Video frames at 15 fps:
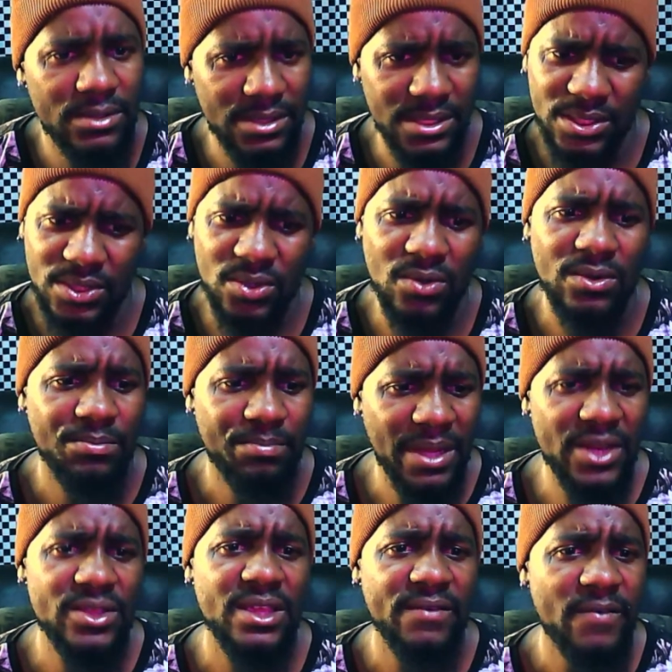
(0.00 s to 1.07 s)
So, but
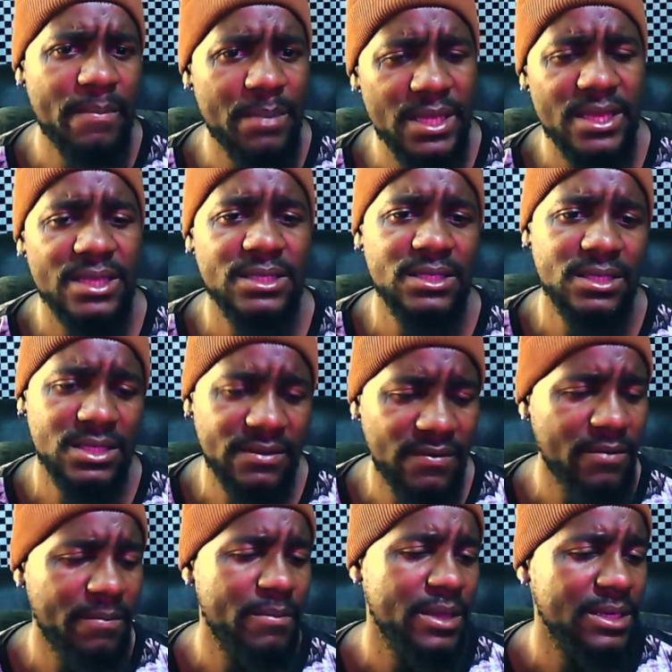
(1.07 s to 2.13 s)
he have a biggest
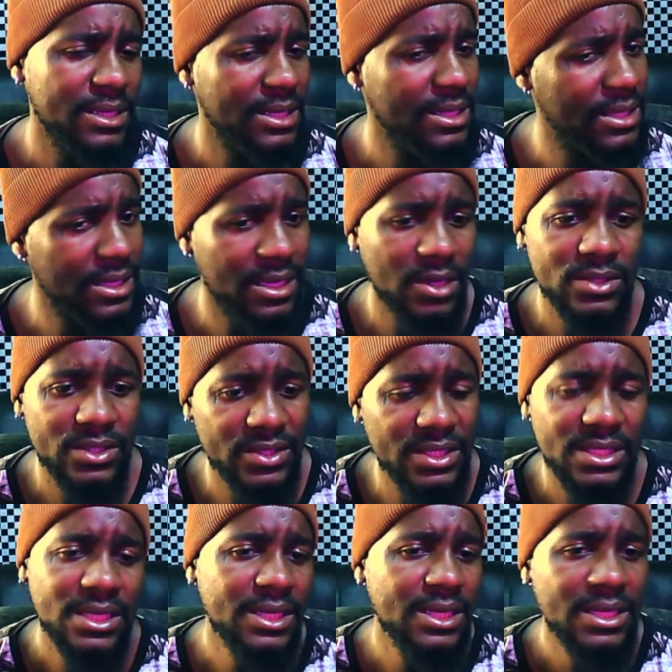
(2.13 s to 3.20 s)
development in the country,
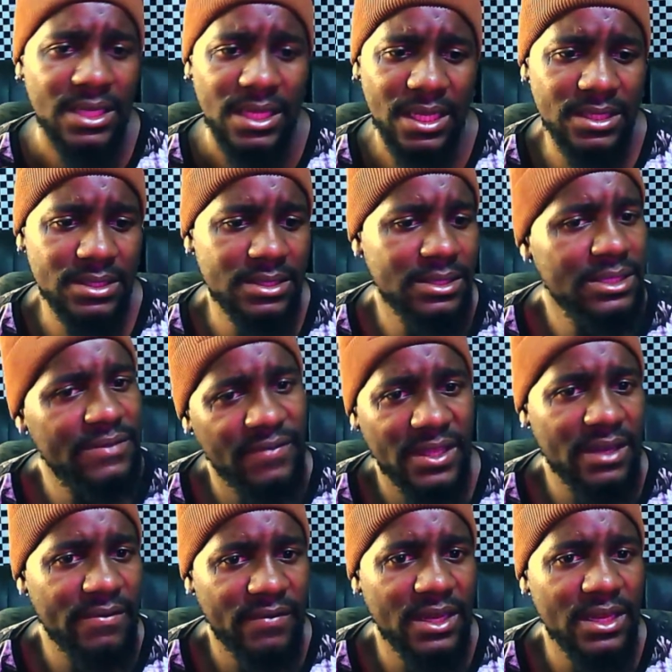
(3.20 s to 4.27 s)
and it's
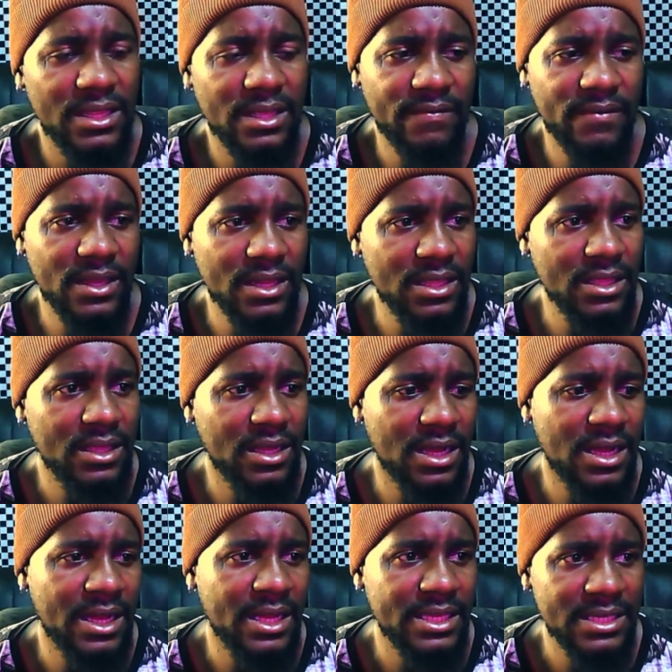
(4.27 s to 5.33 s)
very, very, very
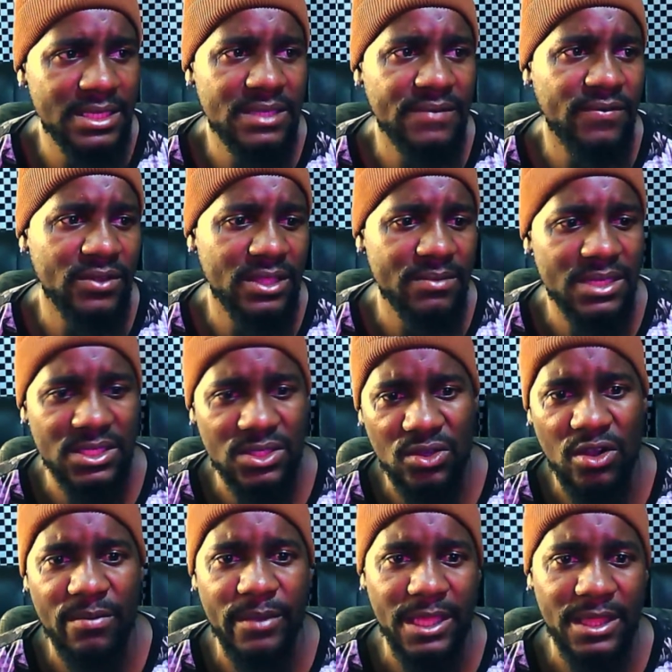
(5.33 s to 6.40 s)
easy for them just
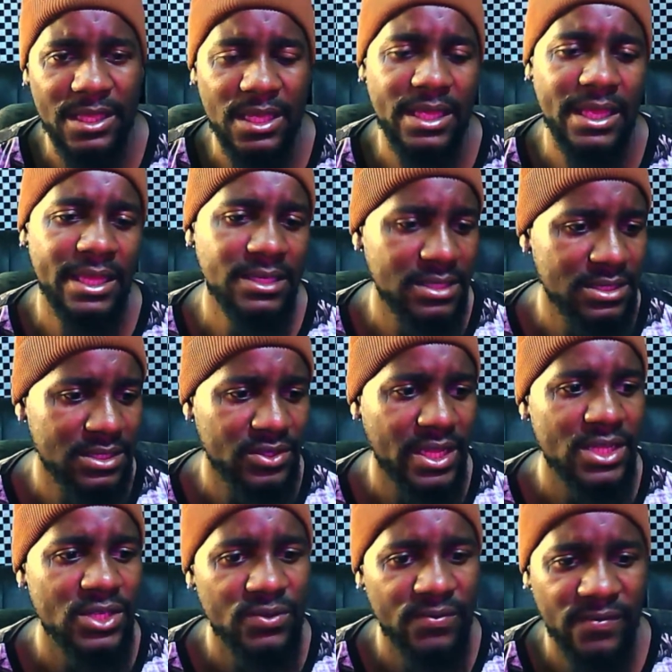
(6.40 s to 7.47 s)
go back there and
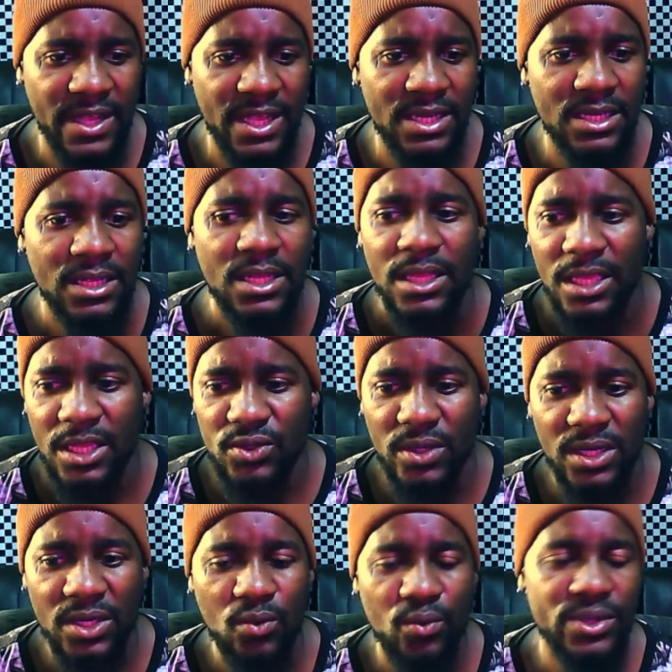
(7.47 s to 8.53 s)
try to find
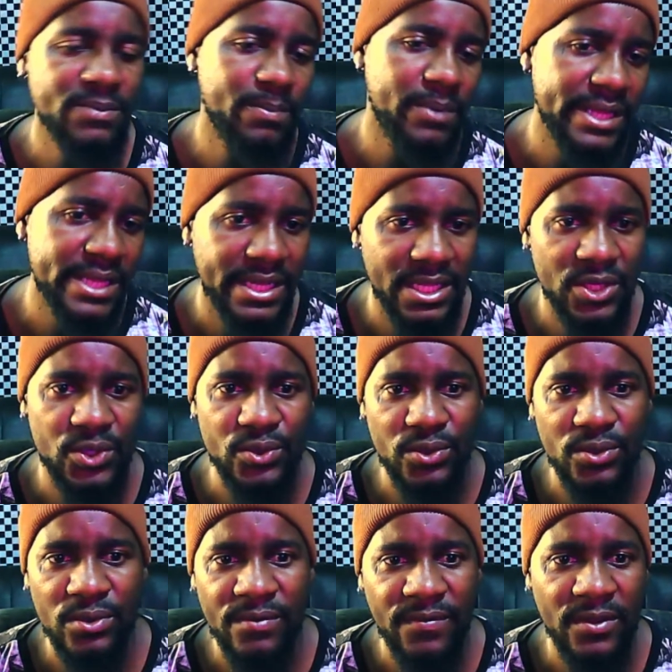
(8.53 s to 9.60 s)
actually which player can do
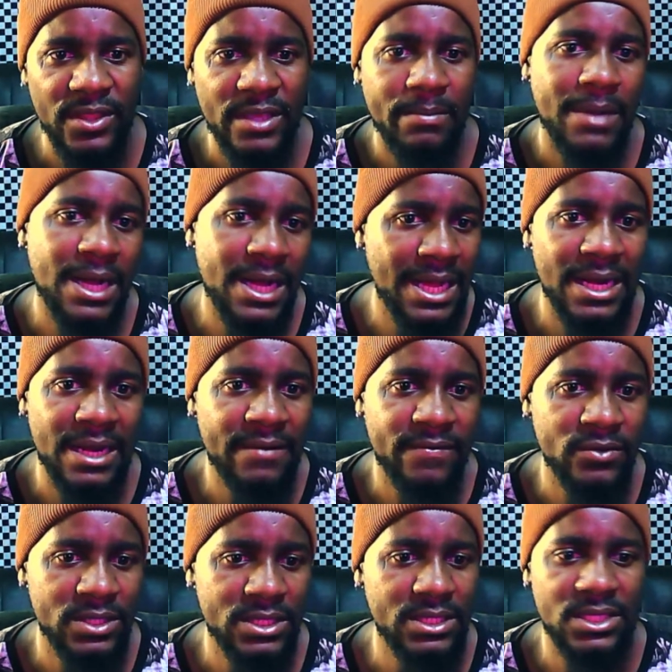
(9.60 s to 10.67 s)
good for them. Mahala
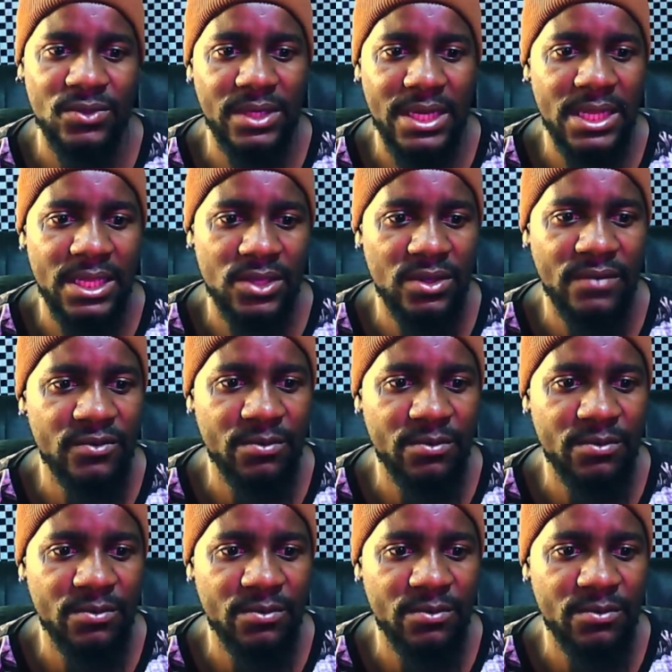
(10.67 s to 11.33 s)
food. It's not like you have to